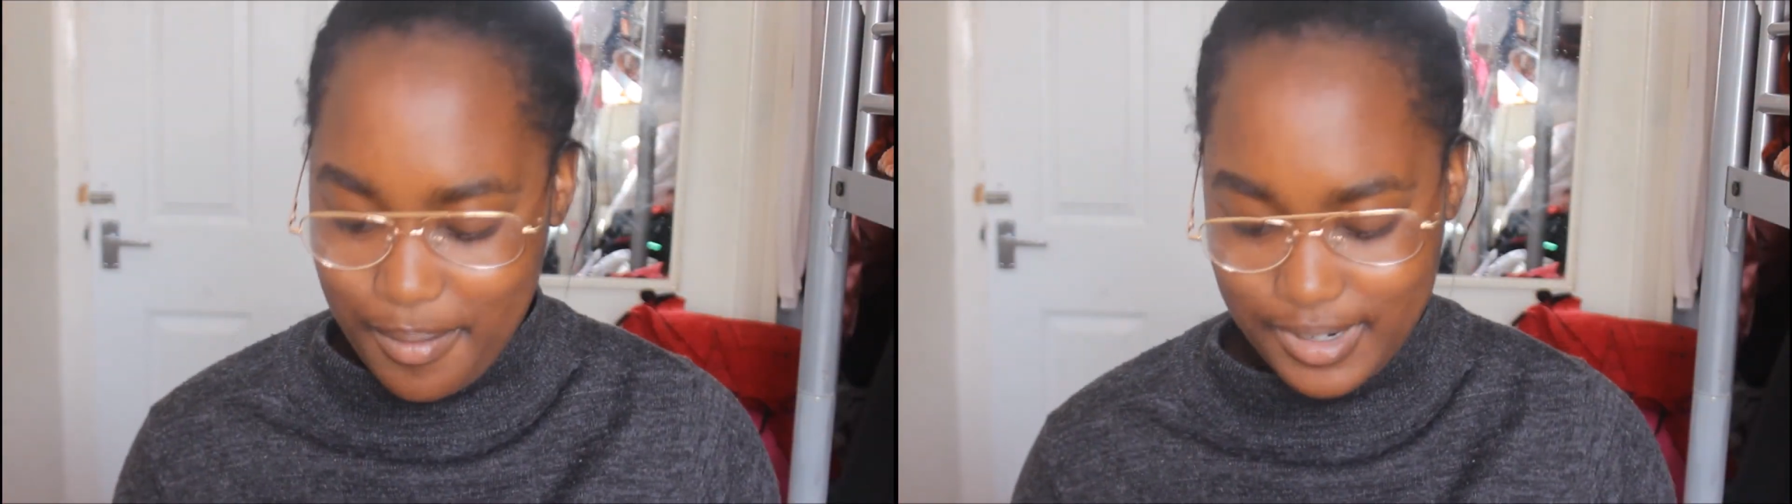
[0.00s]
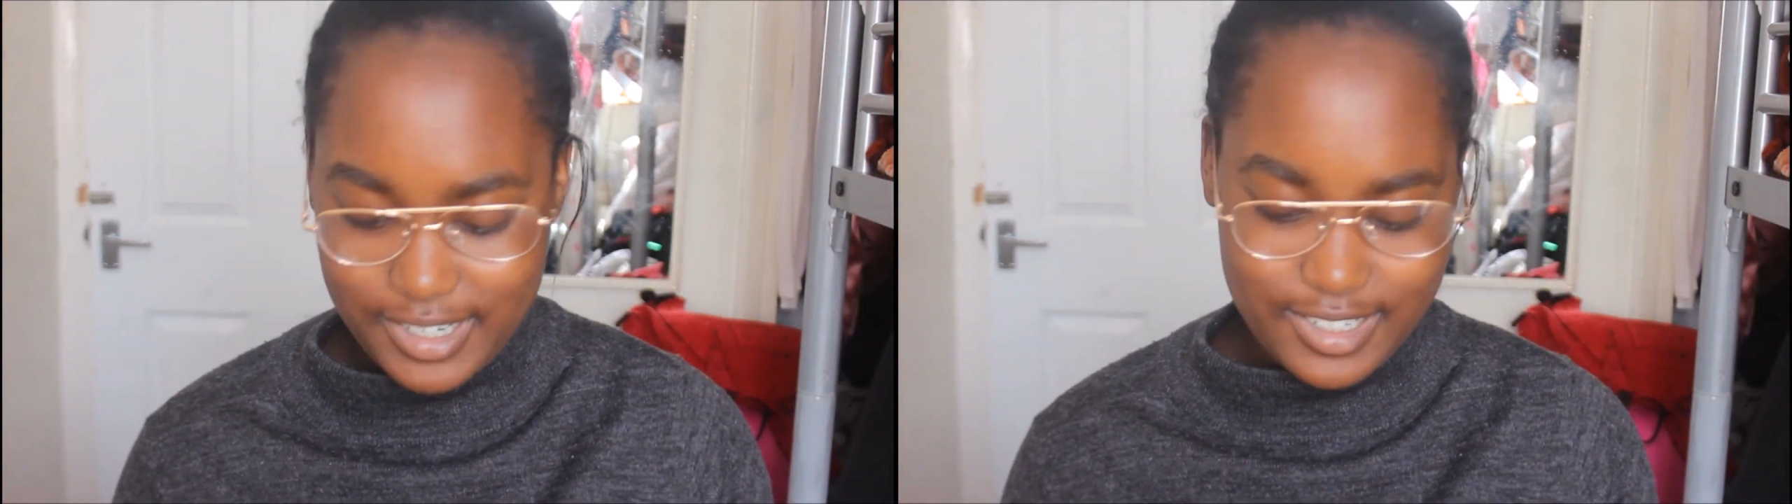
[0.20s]

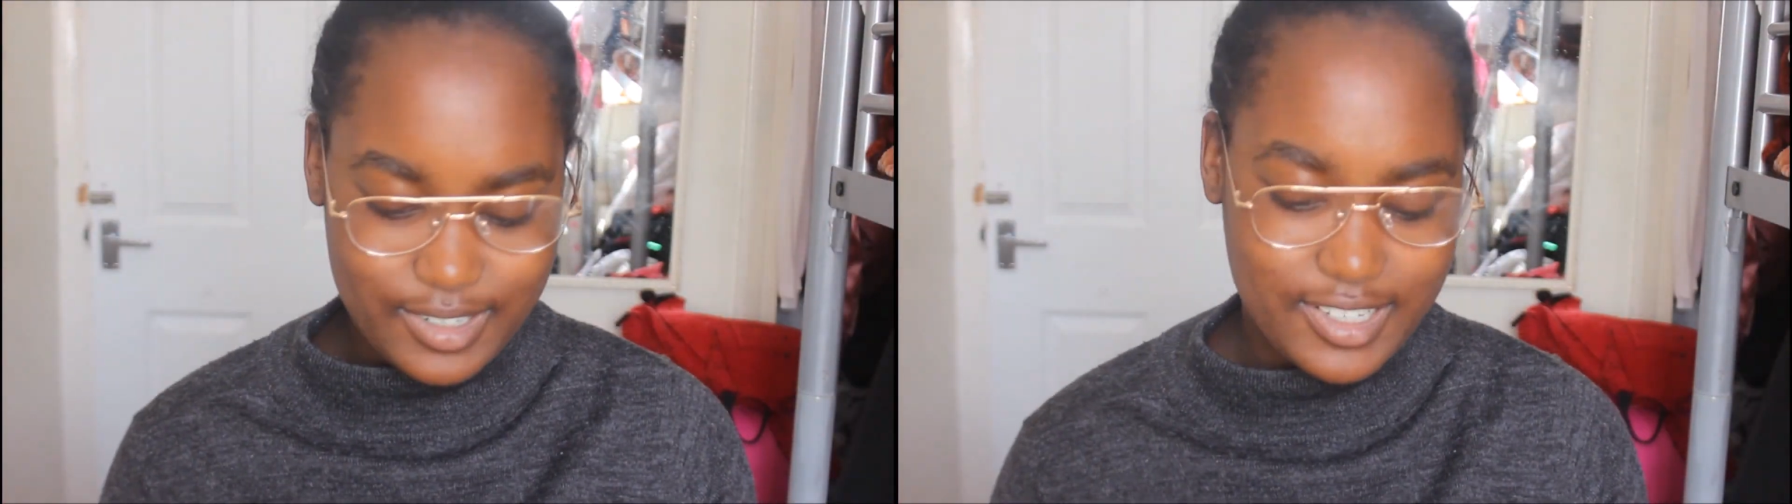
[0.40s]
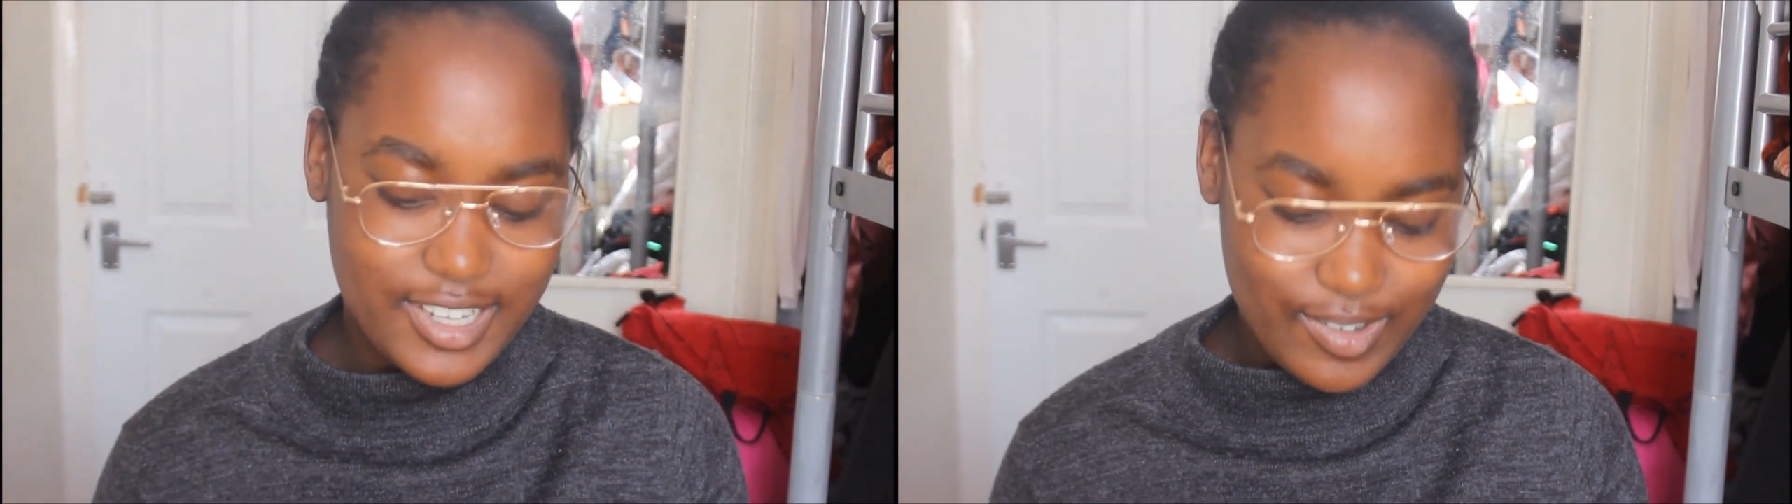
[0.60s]
but
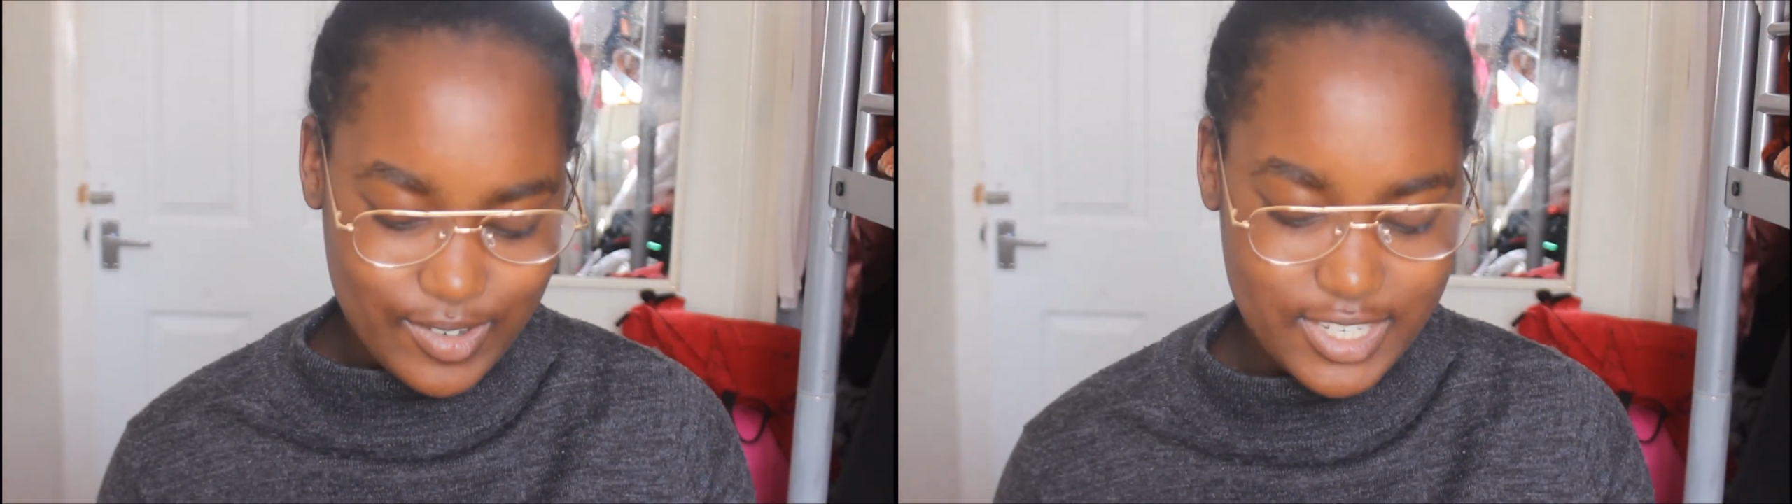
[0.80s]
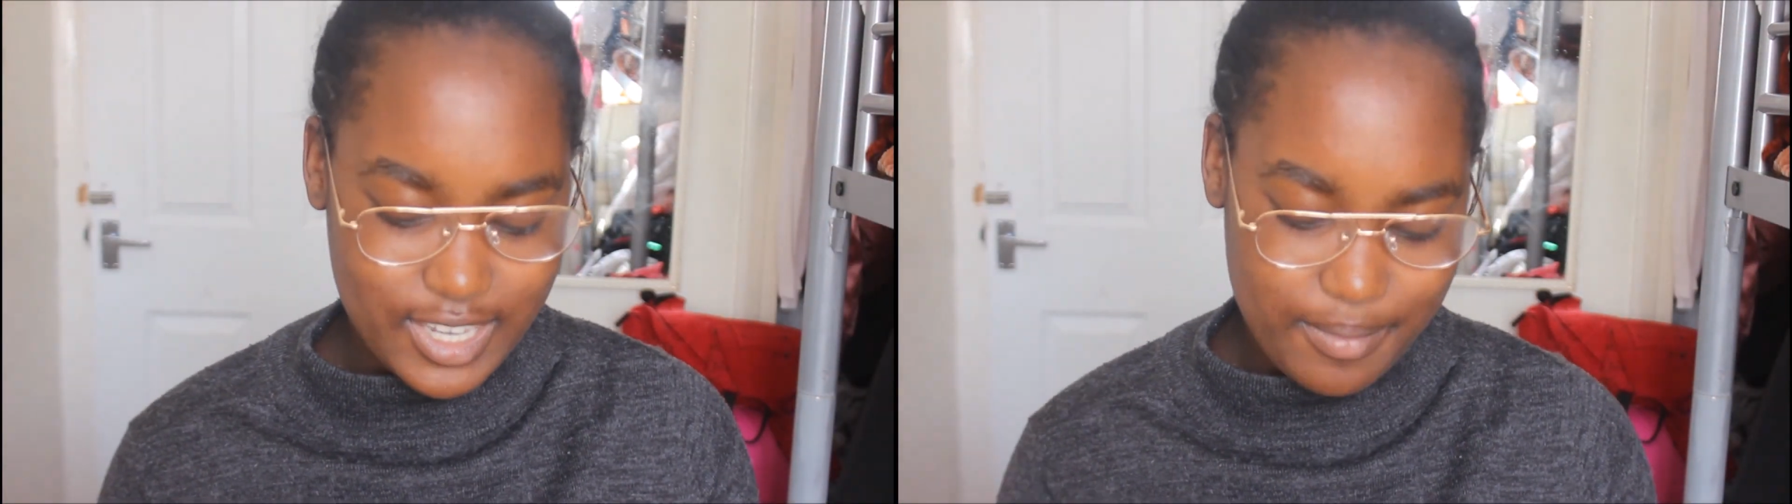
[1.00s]

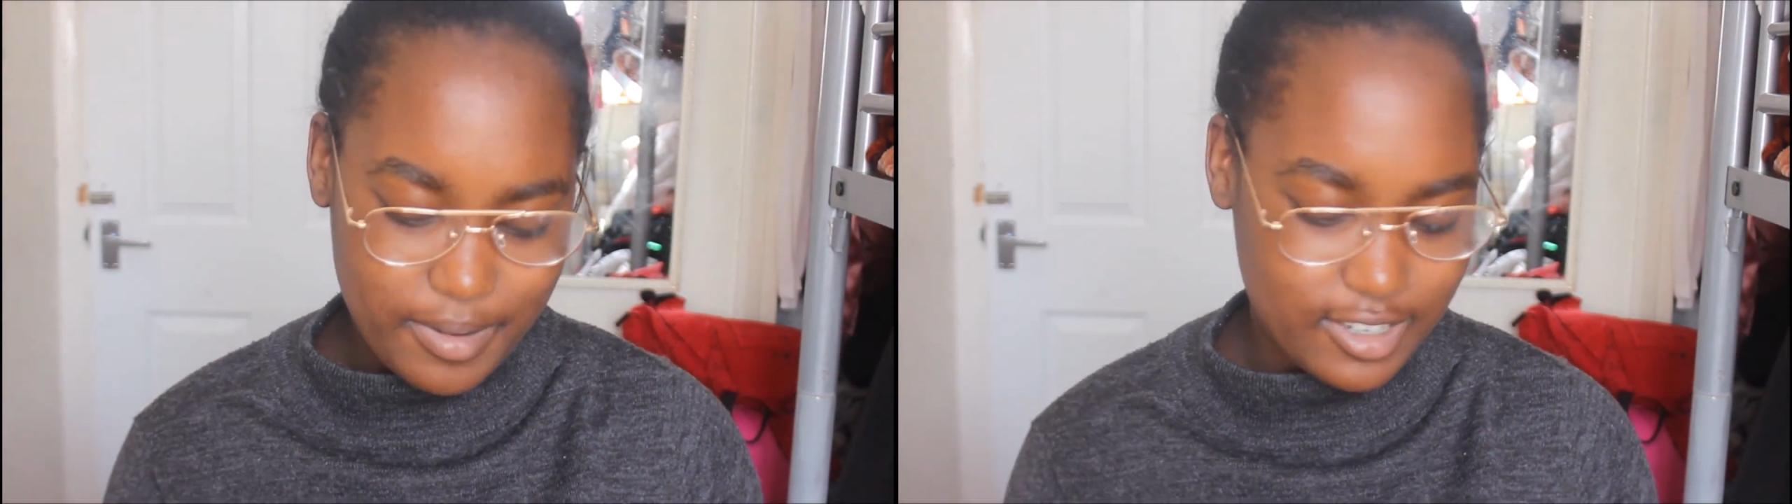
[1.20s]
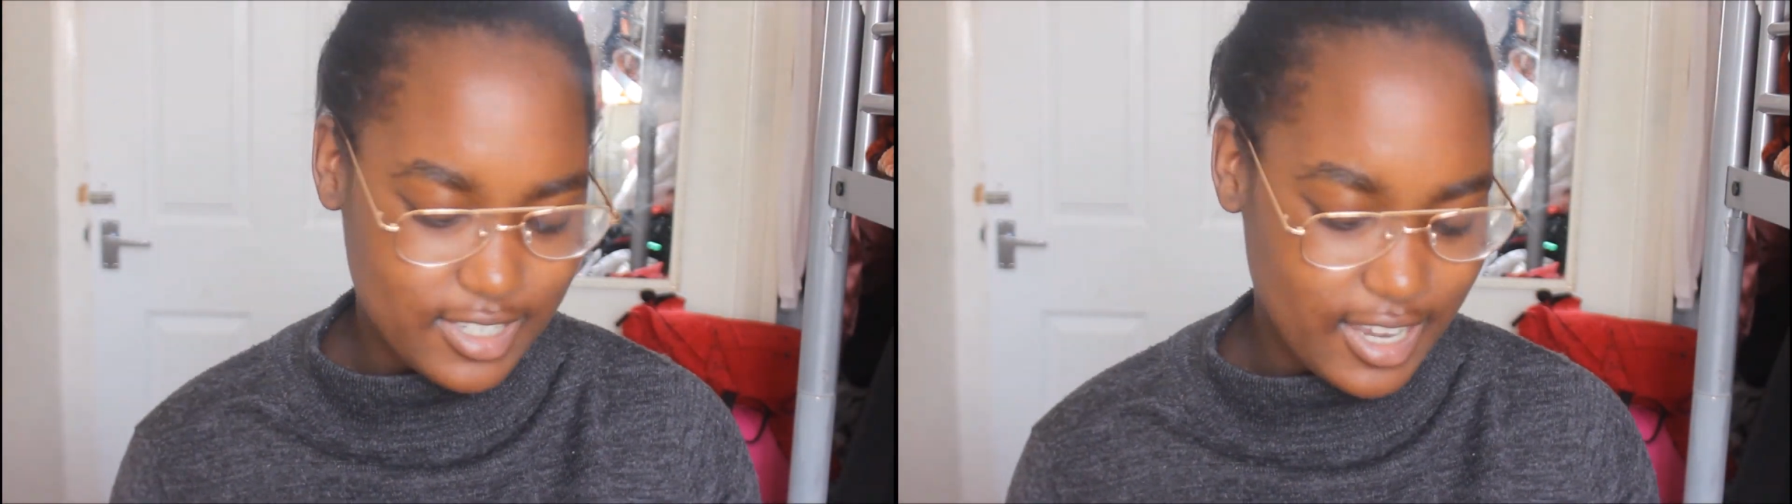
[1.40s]
we'll skip
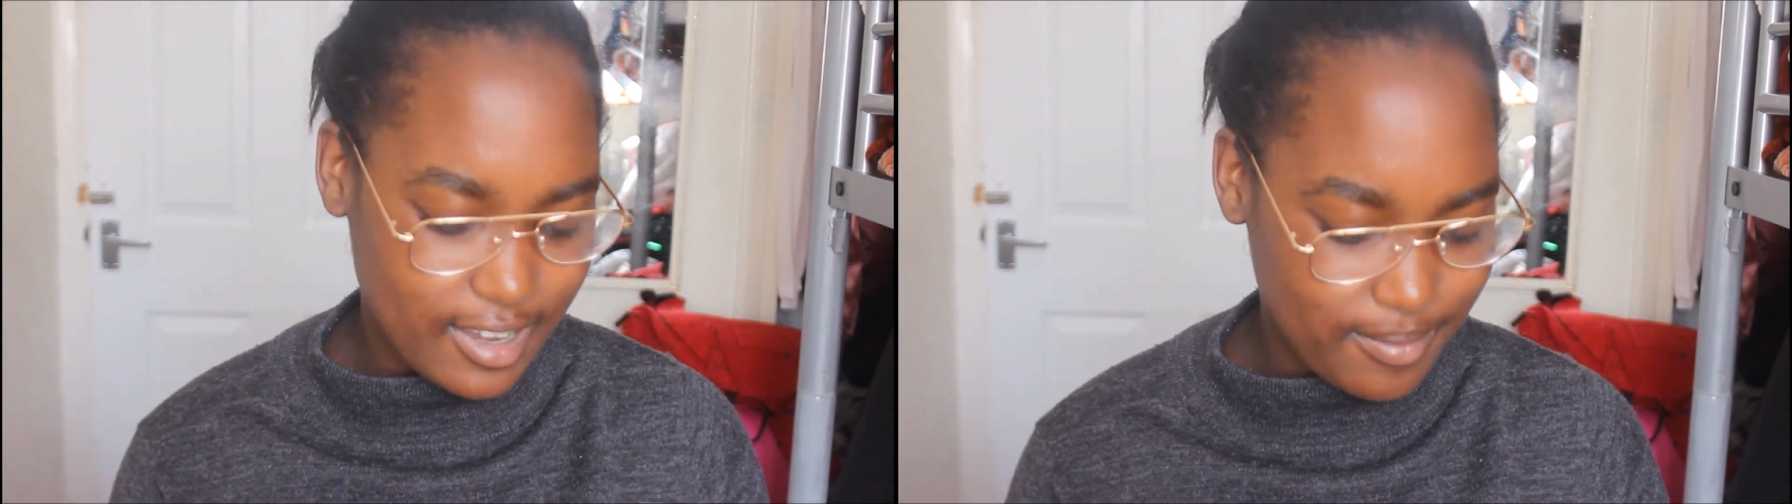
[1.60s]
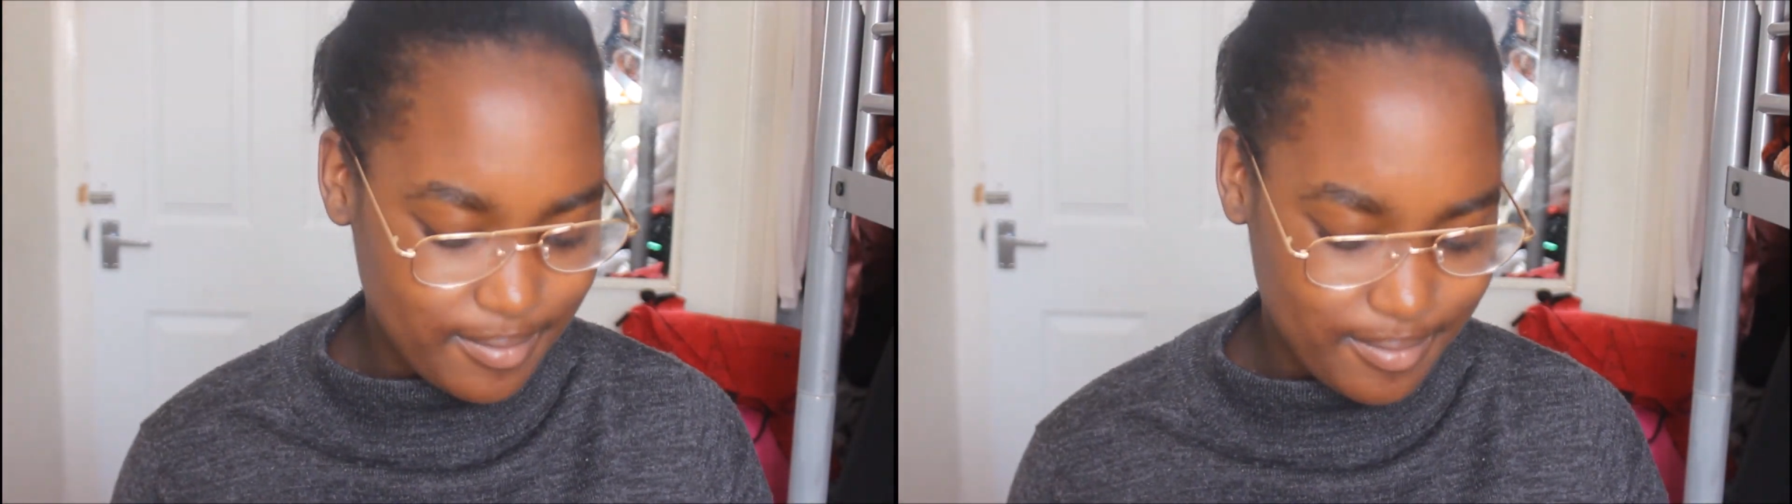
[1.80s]
past that.